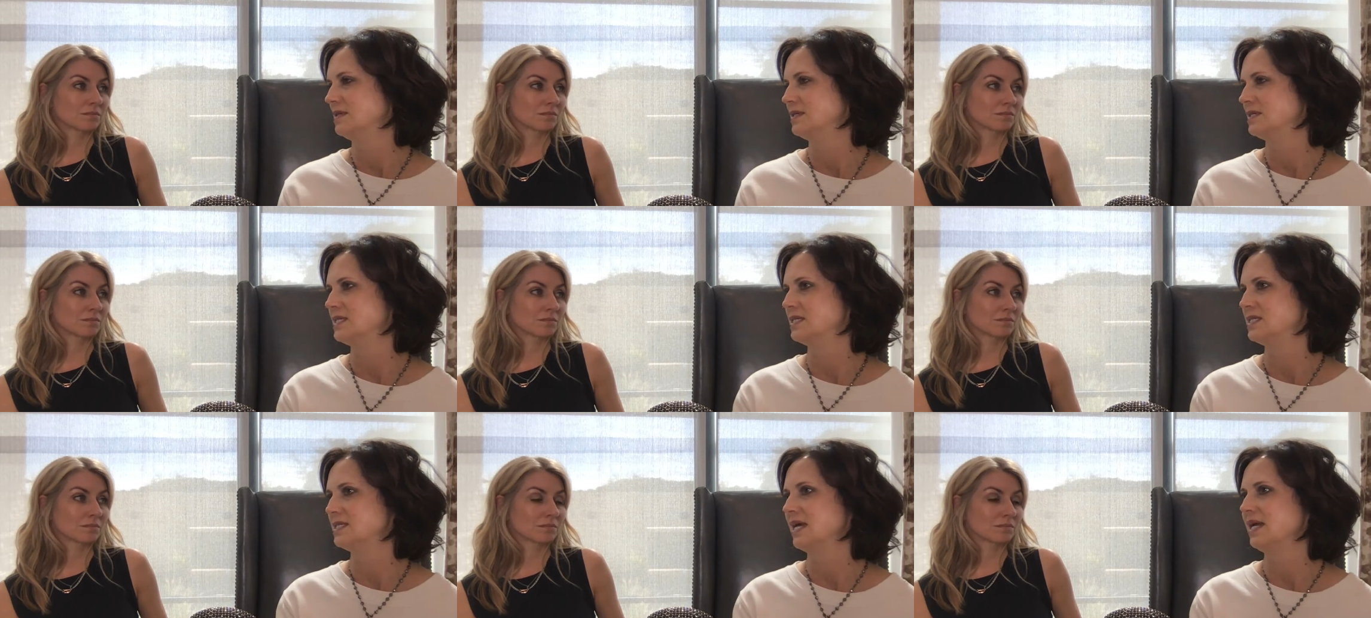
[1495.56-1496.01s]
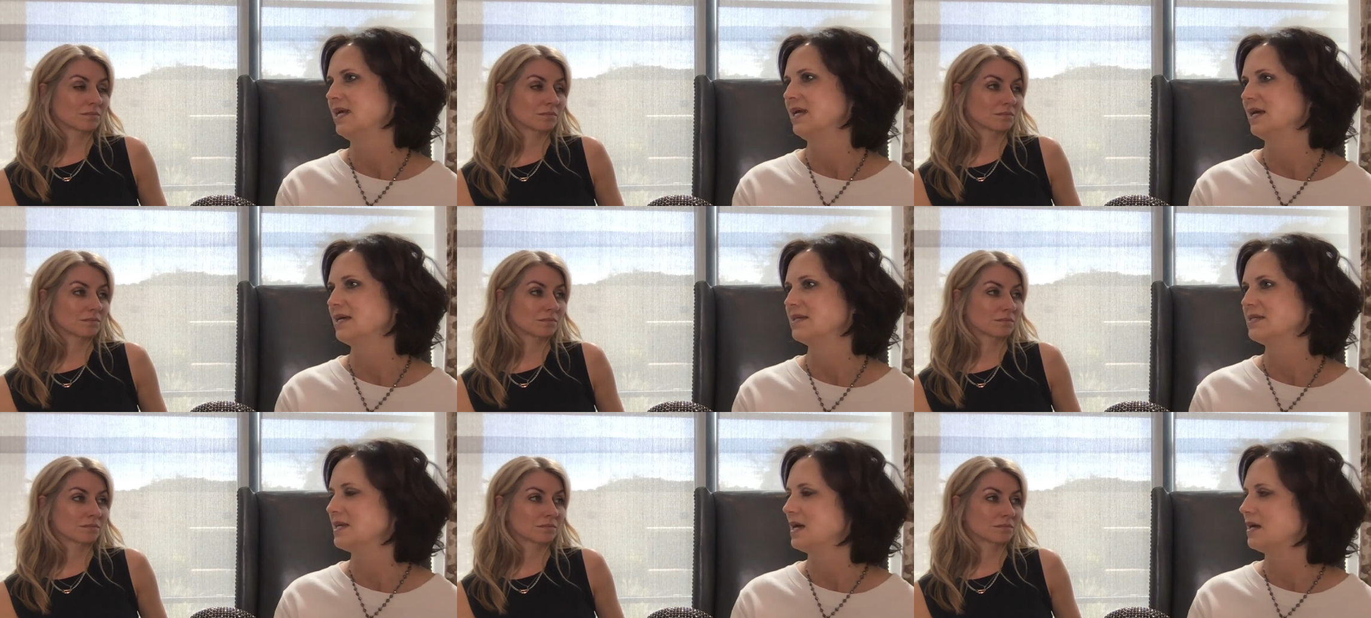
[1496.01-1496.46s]
Speaker 1: to say
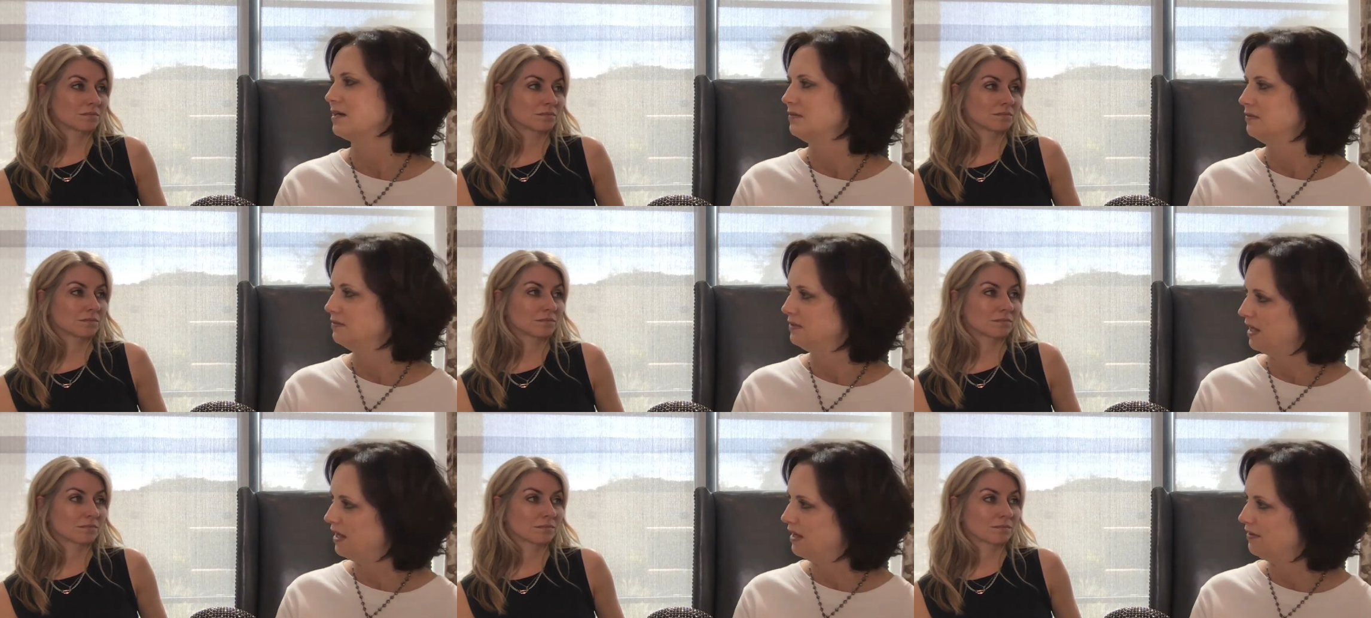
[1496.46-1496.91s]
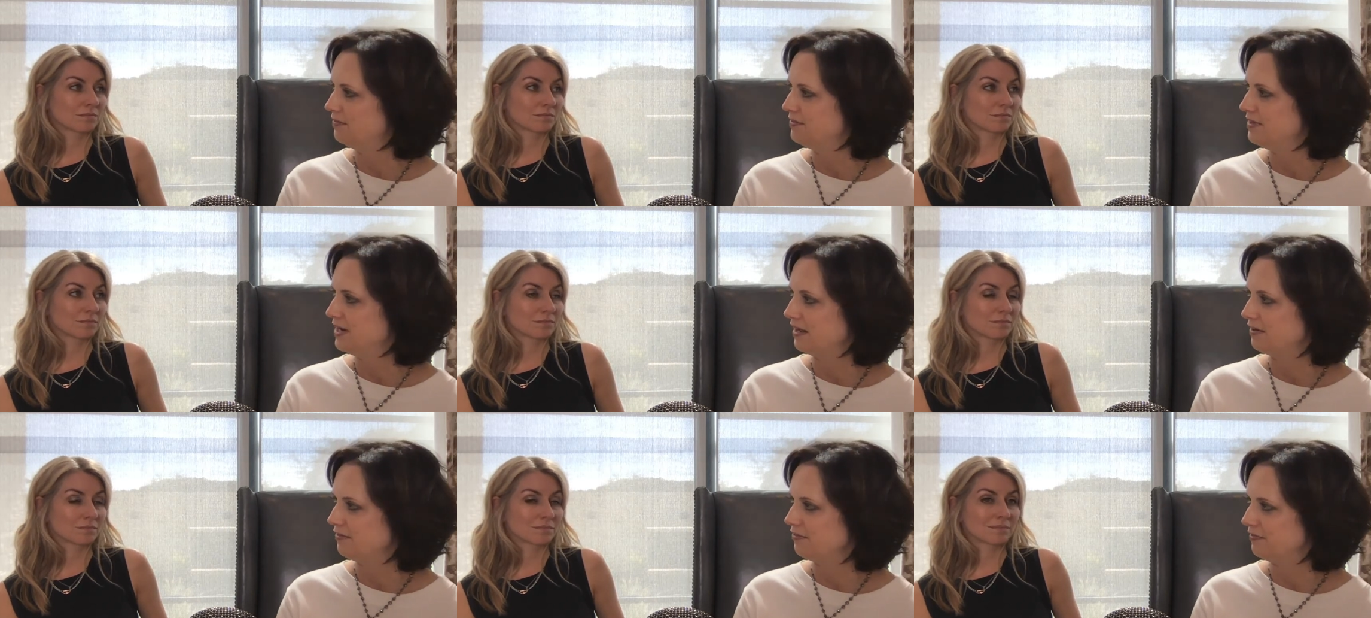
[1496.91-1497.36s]
yes out of
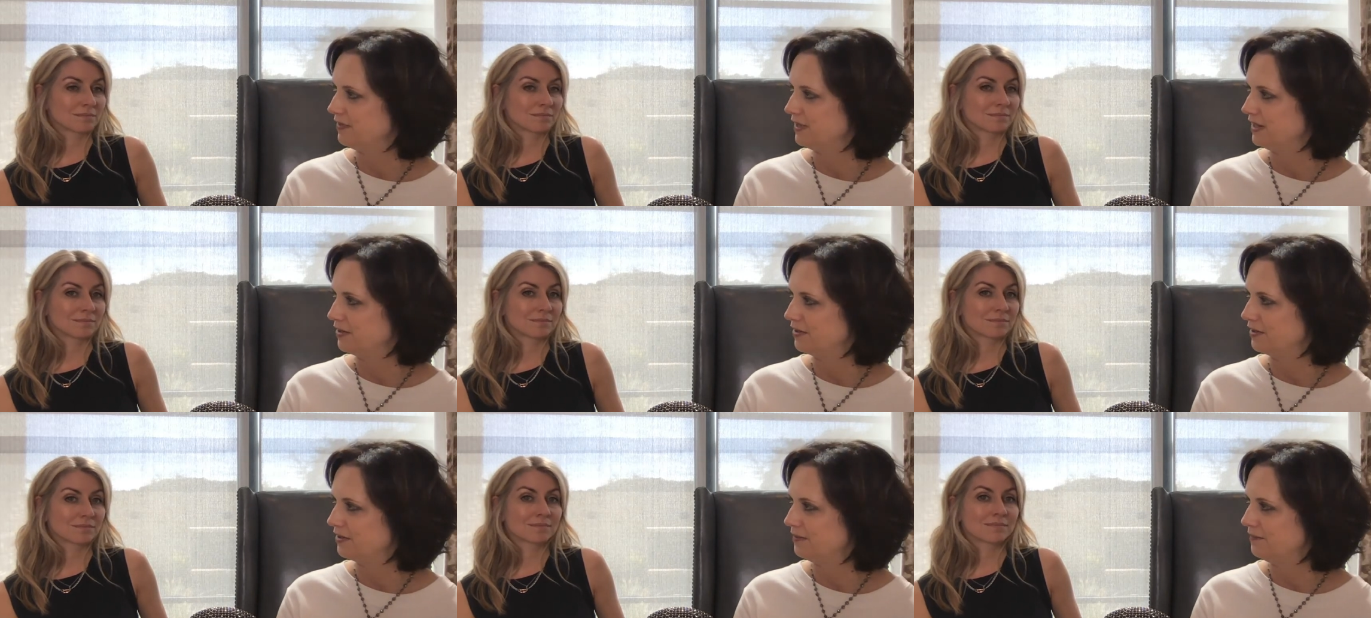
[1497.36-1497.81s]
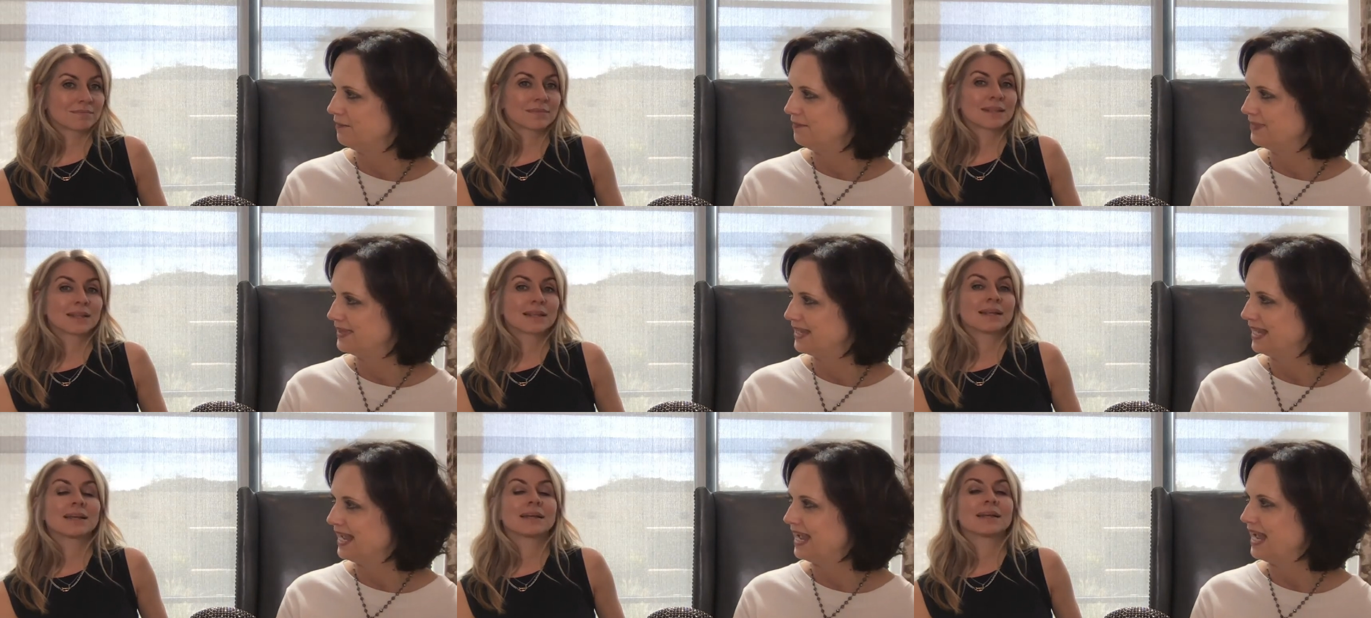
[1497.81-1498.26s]
love, not
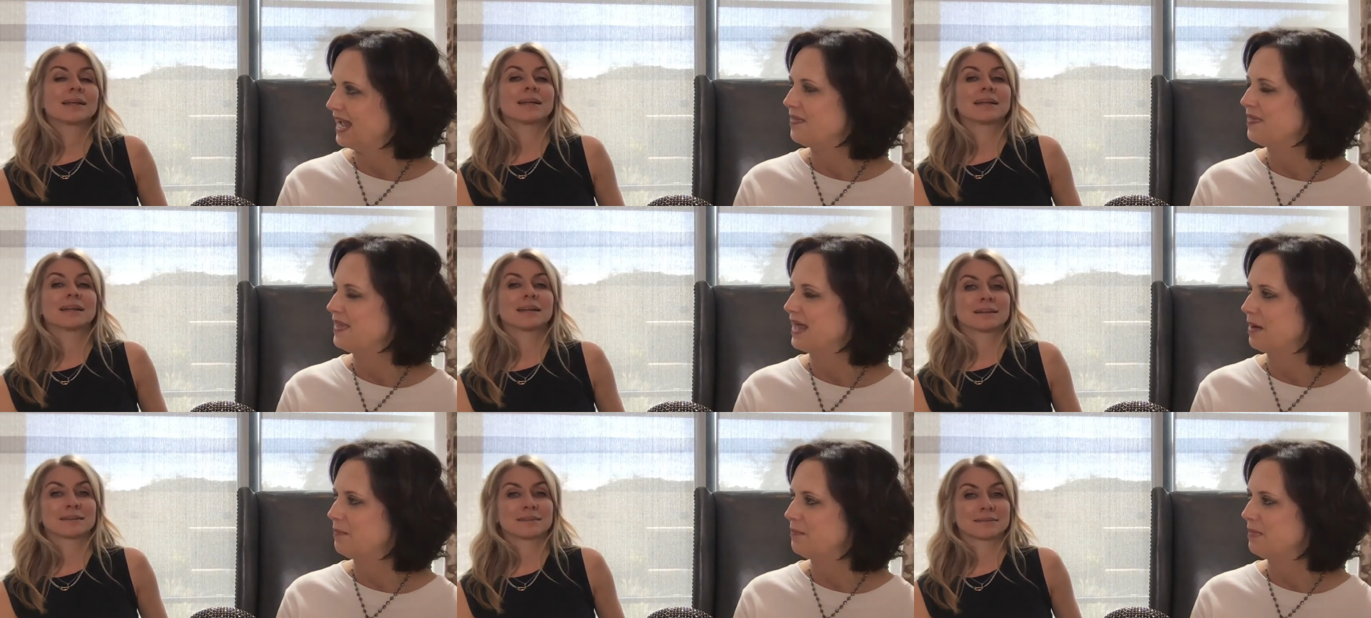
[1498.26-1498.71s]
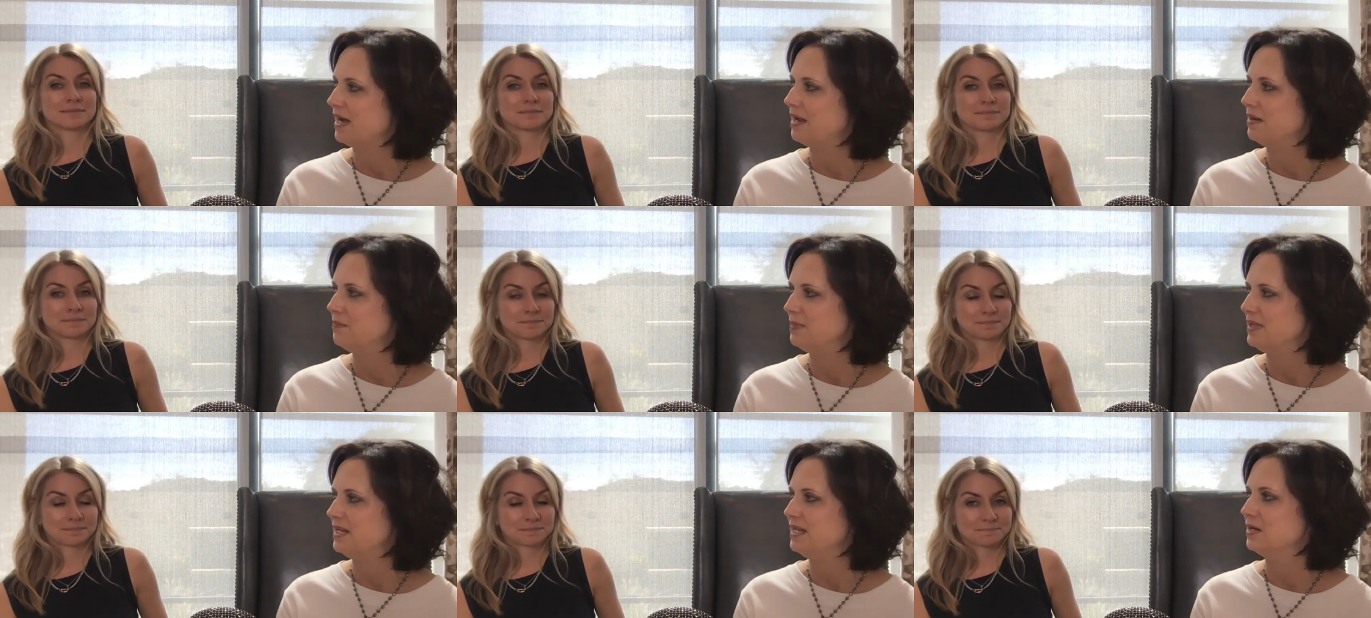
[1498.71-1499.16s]
fear. And that
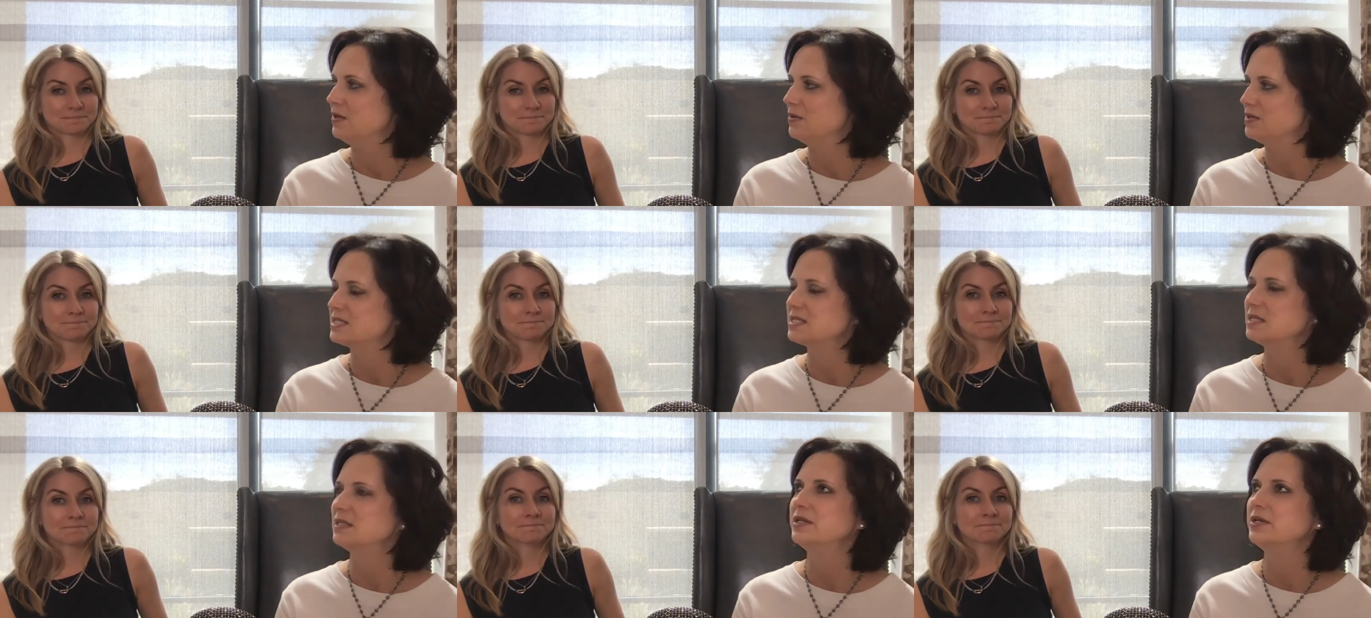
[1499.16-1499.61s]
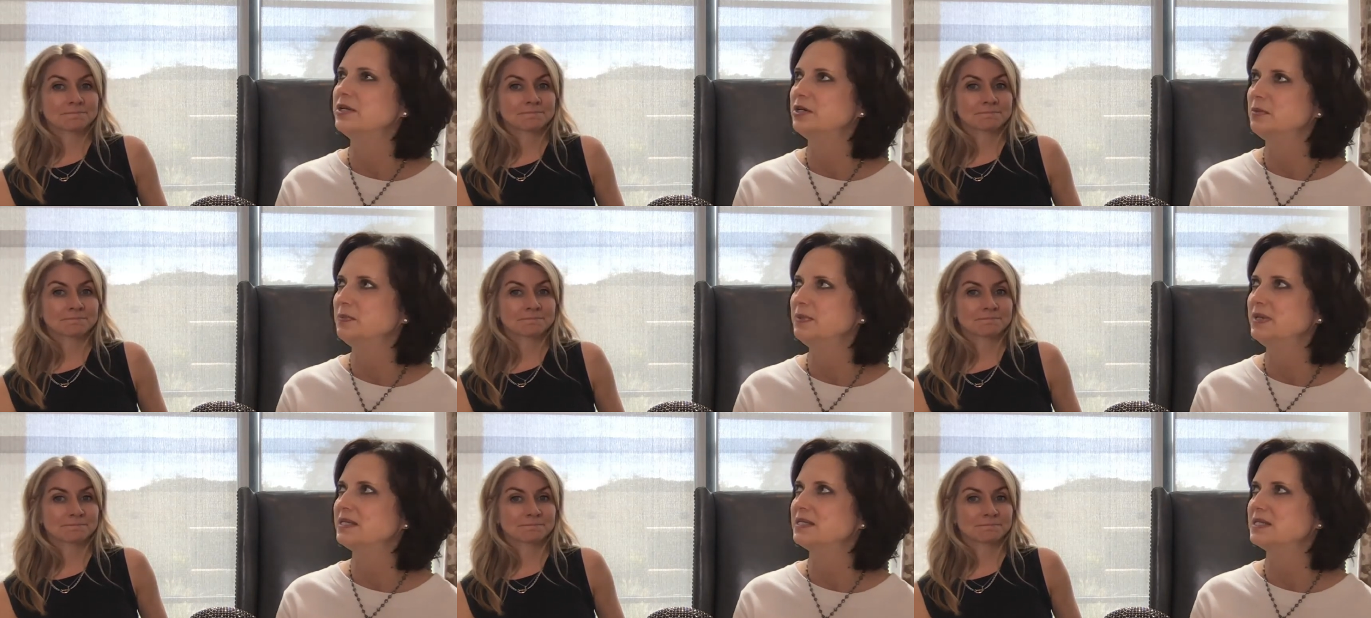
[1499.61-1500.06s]
might be, you know, it's a
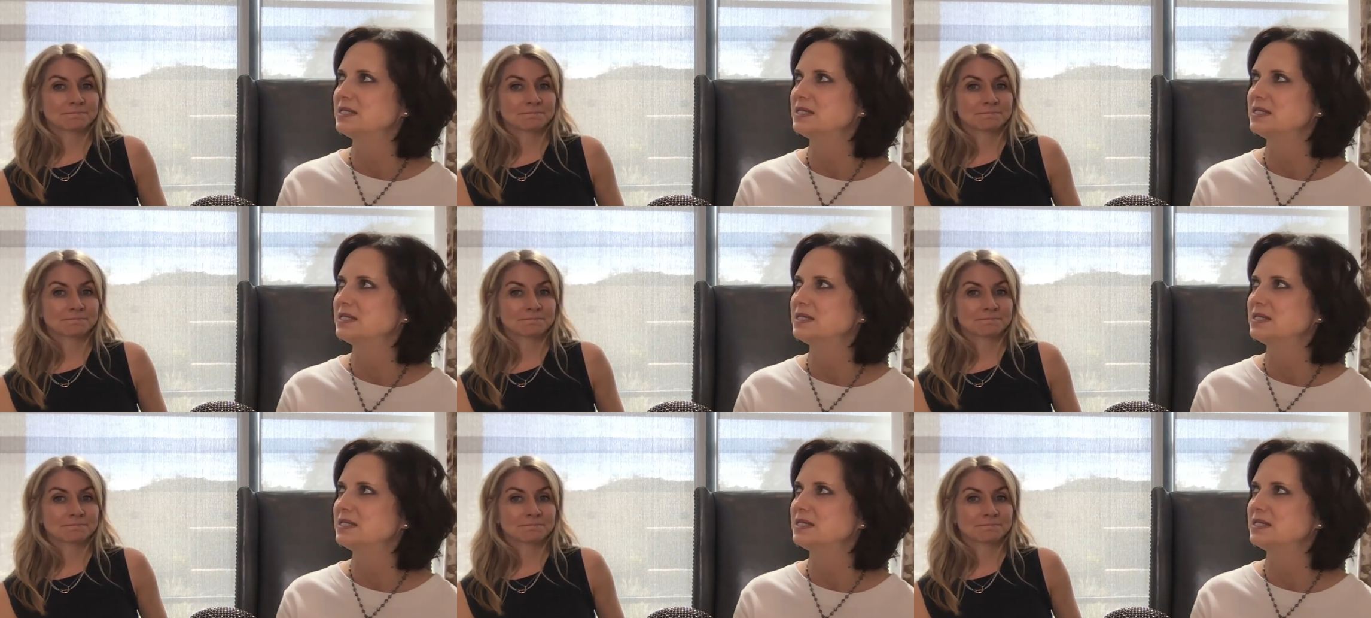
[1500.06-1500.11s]
little bit